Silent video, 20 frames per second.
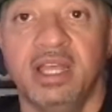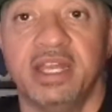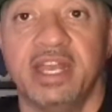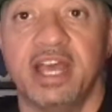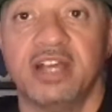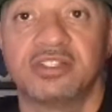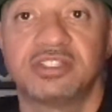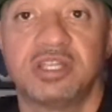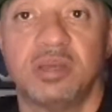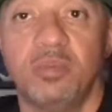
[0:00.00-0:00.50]

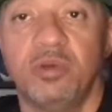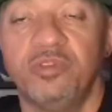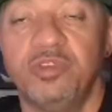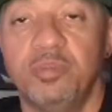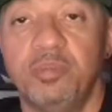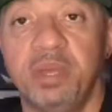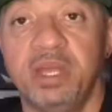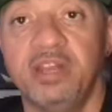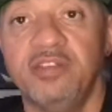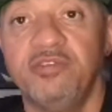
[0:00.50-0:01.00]
Now, some of the
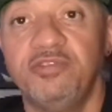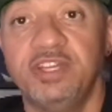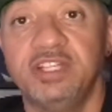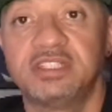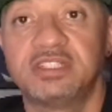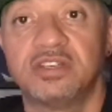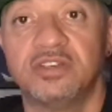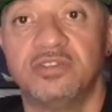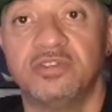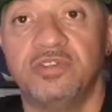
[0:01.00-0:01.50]

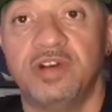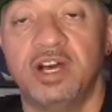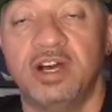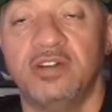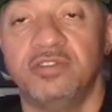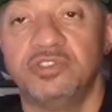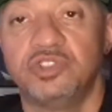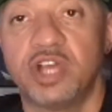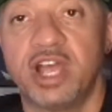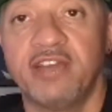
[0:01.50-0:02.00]
benefits
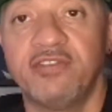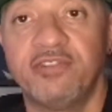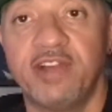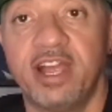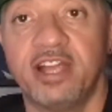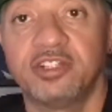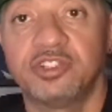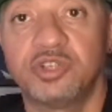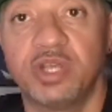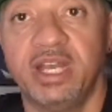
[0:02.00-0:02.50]
of dry
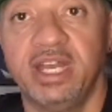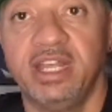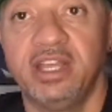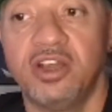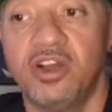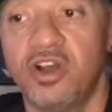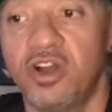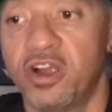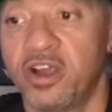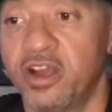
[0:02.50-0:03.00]
fire training
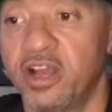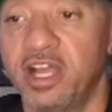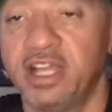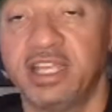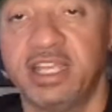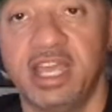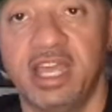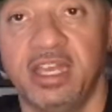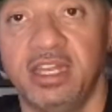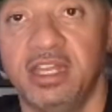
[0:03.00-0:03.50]
are,
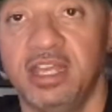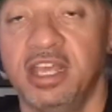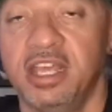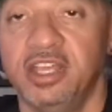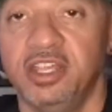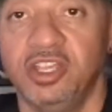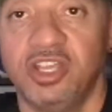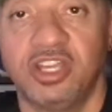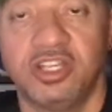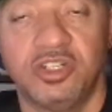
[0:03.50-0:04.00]
again,
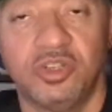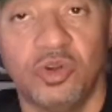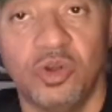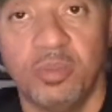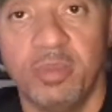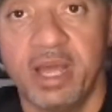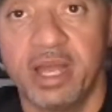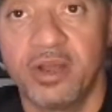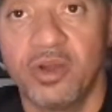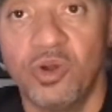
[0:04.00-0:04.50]
you could do
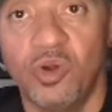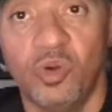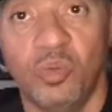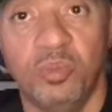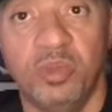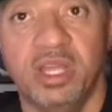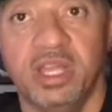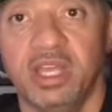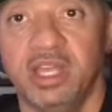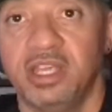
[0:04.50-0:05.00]
them at home.